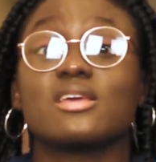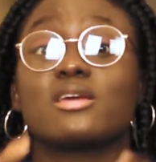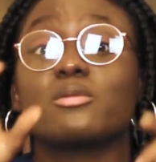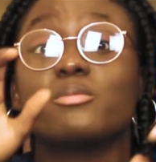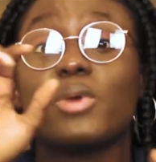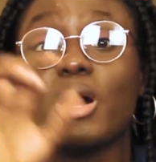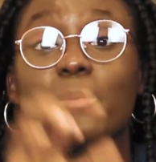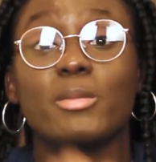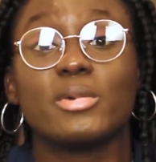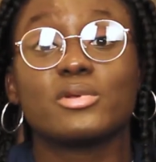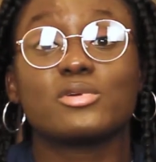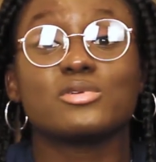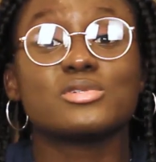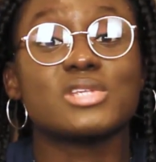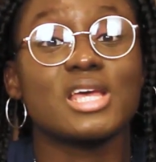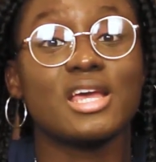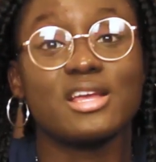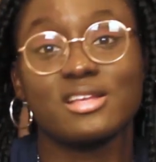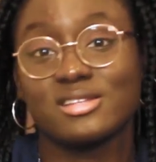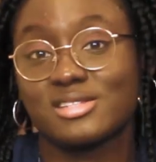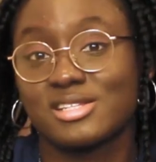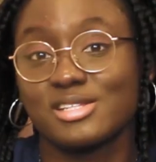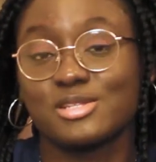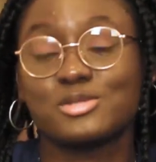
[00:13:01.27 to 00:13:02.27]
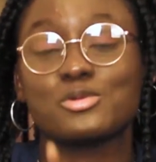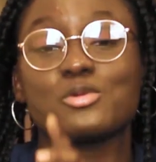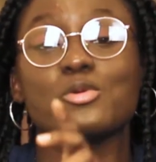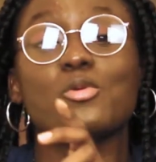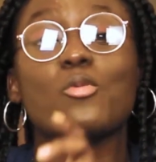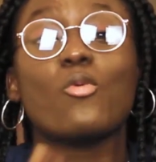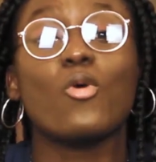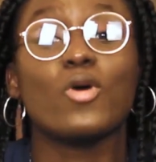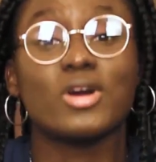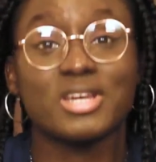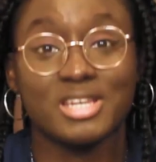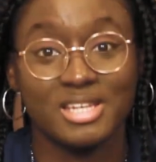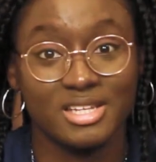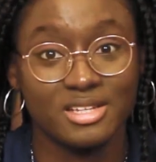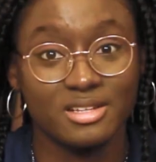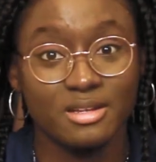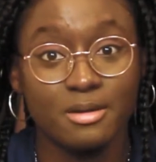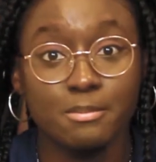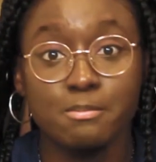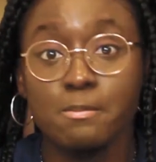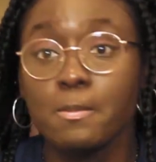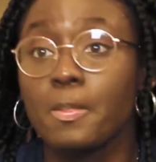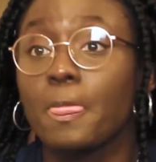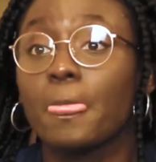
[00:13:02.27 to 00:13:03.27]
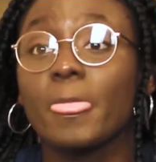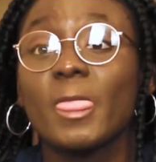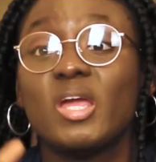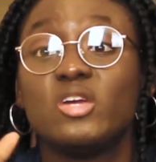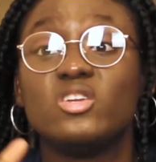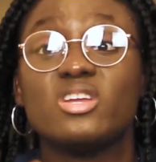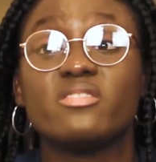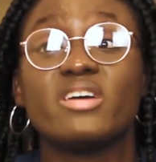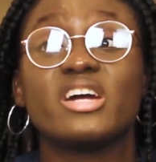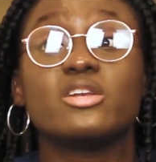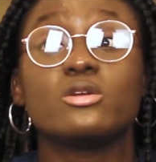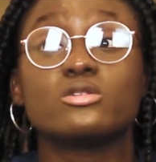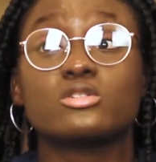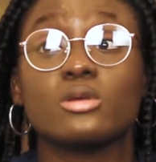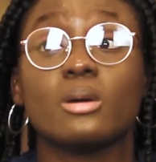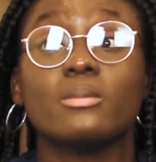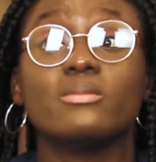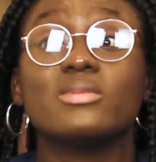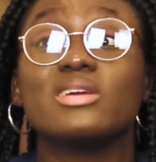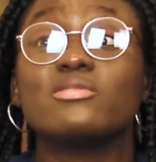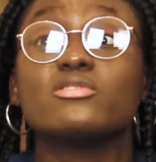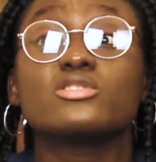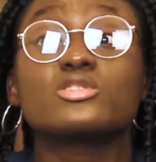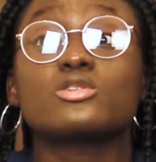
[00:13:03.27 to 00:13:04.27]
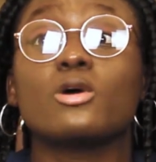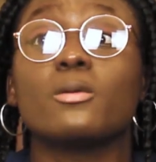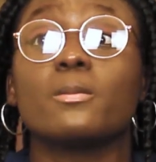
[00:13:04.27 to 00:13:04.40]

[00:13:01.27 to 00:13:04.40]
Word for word: a biomedical scientist could work in you never know some even